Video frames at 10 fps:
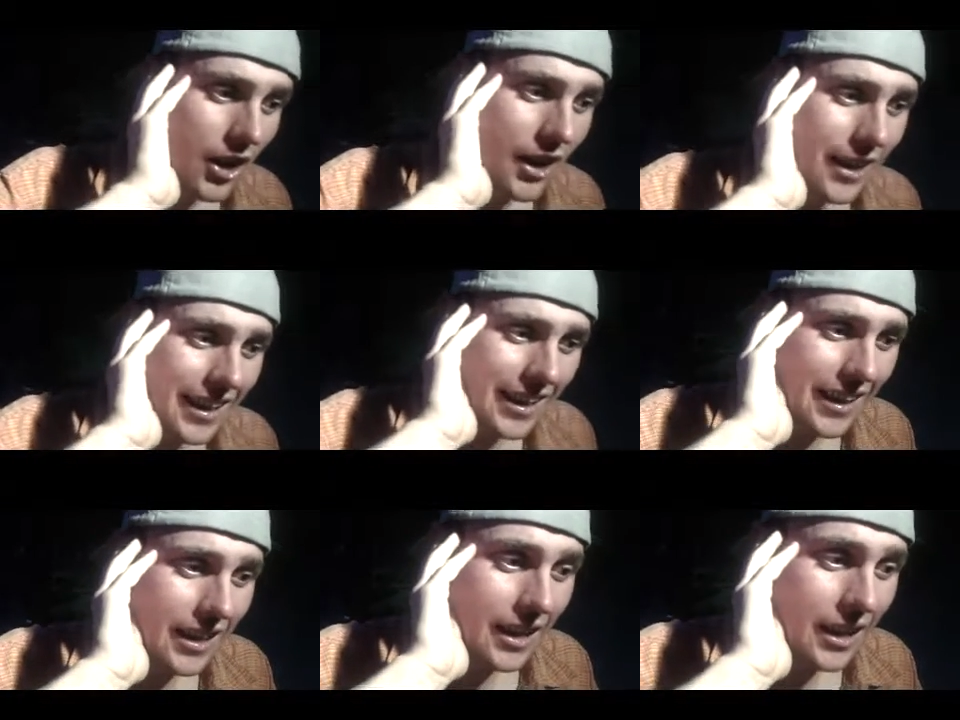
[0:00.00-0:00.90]
I'm from
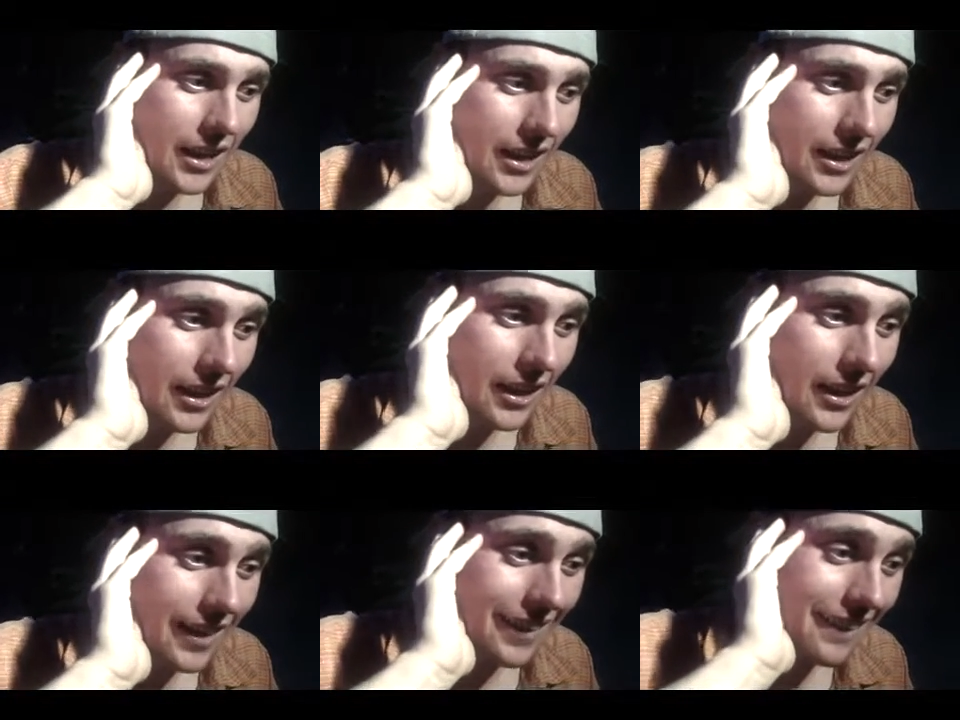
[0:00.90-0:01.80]
Koreatown in Link
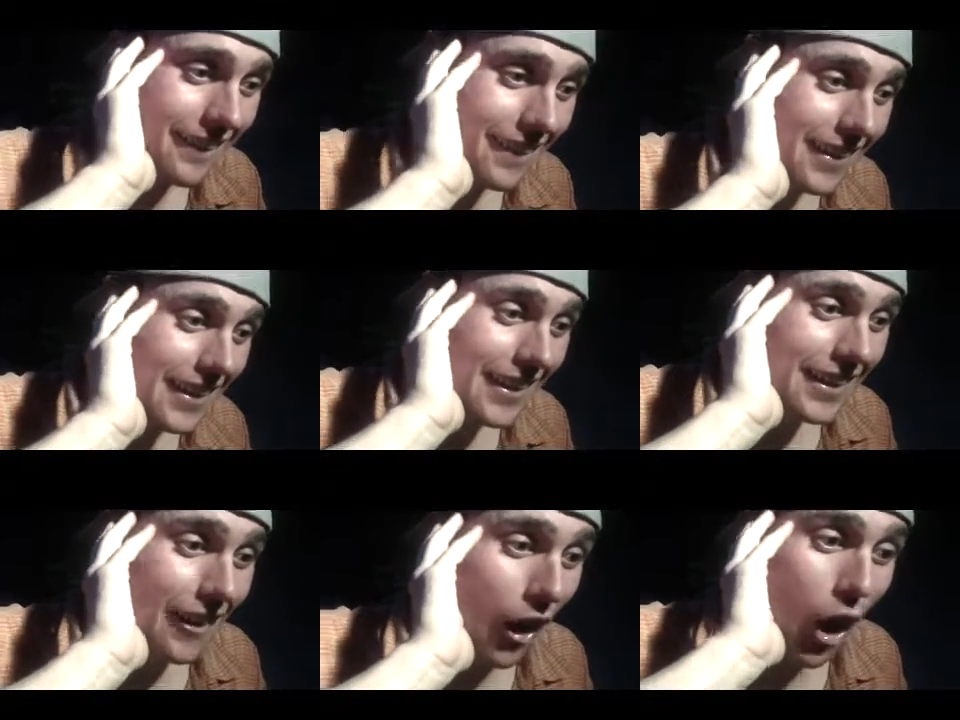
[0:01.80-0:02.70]
Drive.
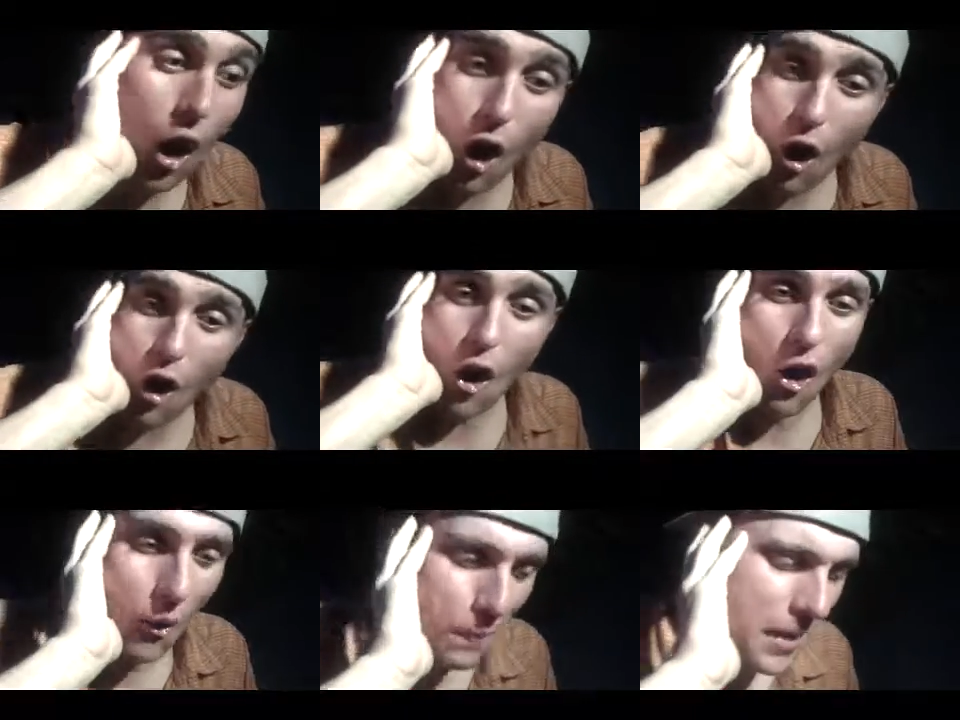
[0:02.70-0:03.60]
My
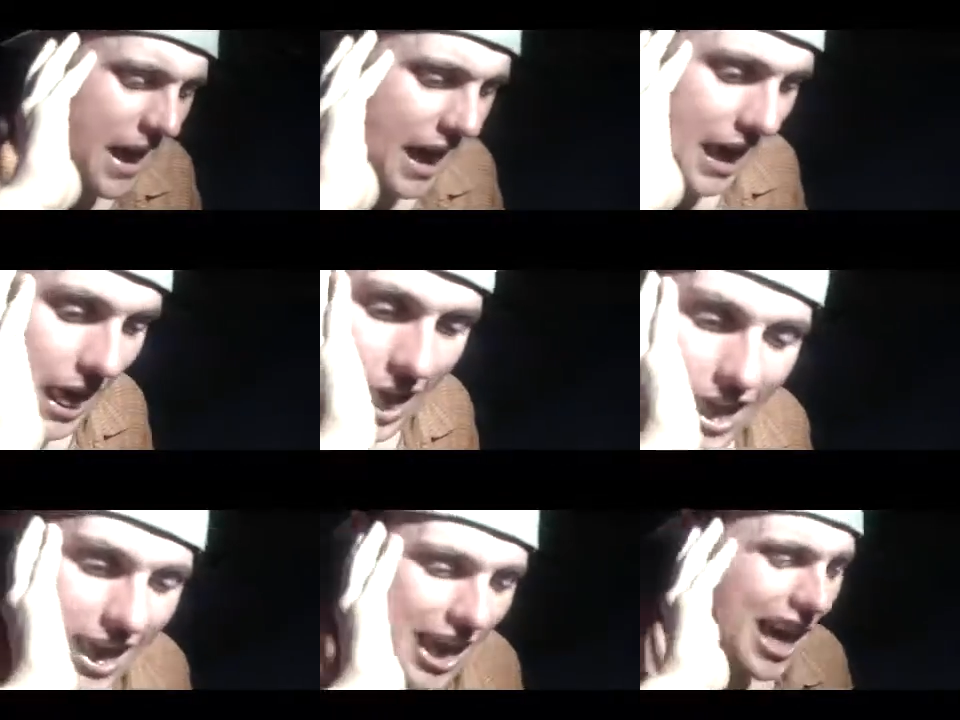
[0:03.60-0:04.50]
father I wake up in the
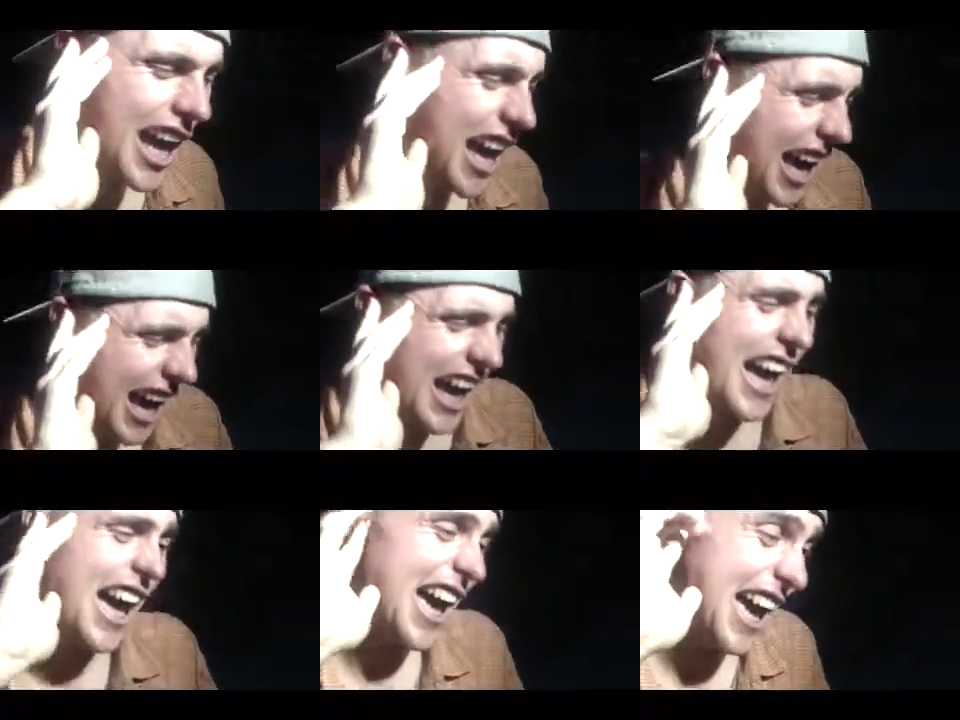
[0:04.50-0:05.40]
morning, my father tell
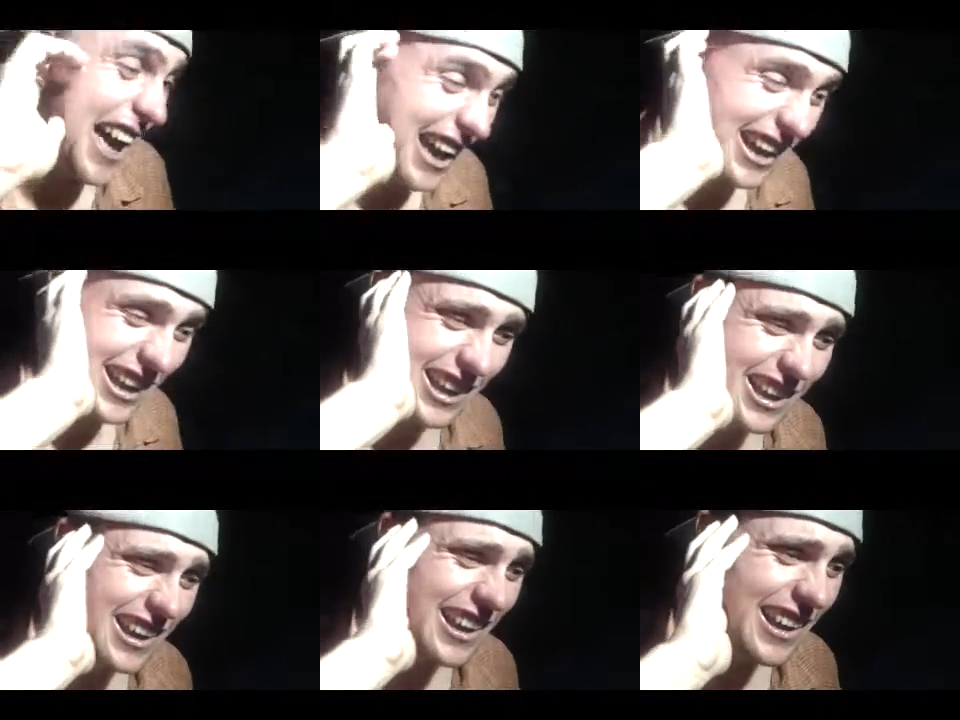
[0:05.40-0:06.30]
me, be a
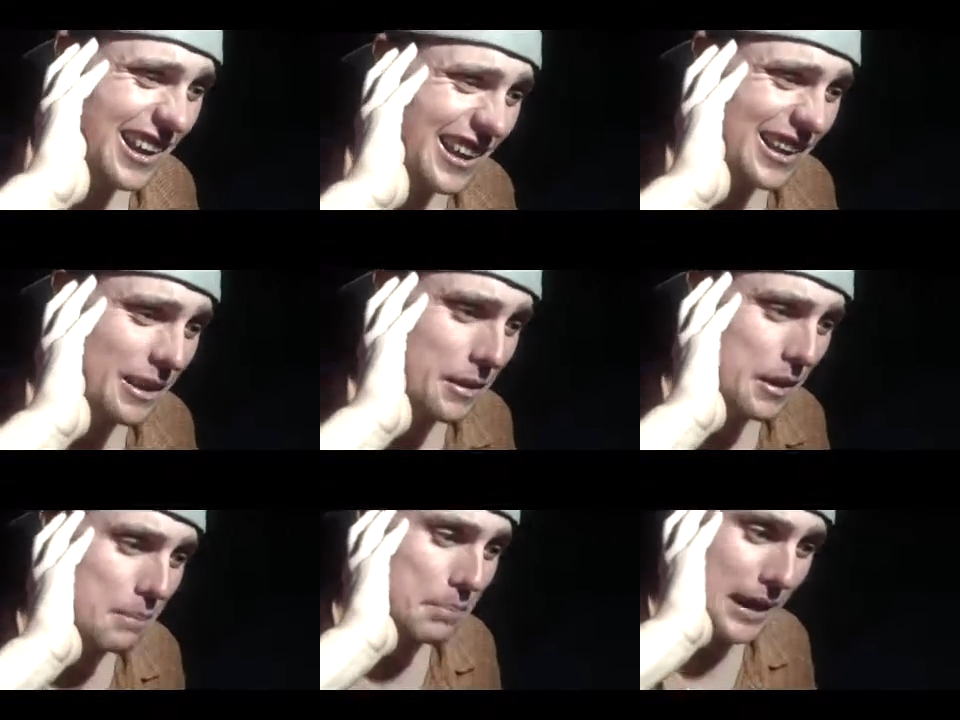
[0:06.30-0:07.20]
man.
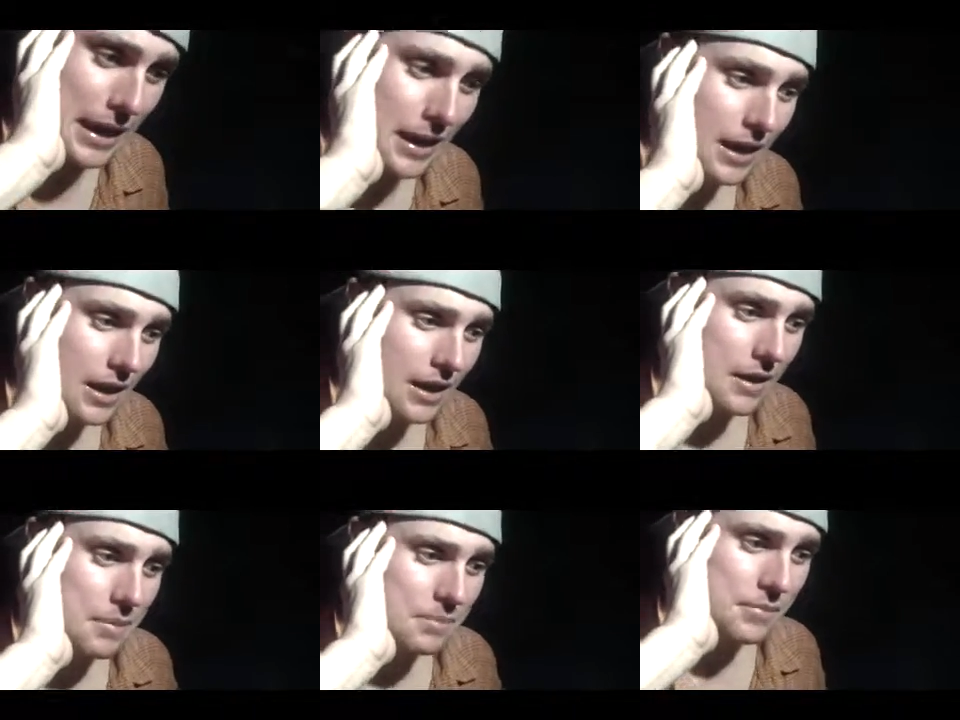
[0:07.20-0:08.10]
Call up Damon
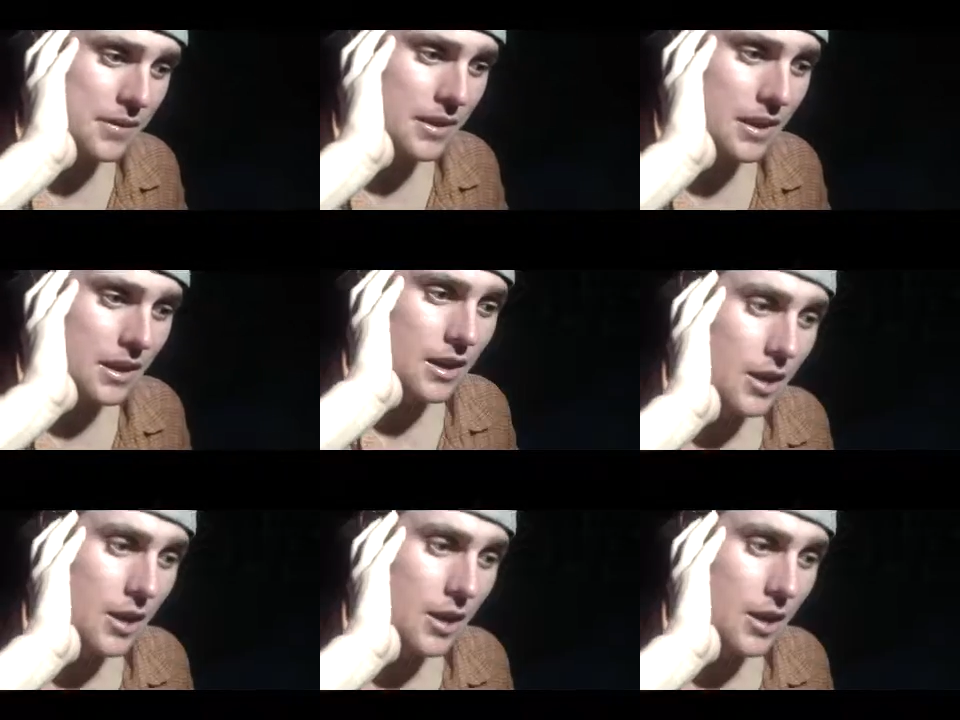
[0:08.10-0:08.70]
and be a man.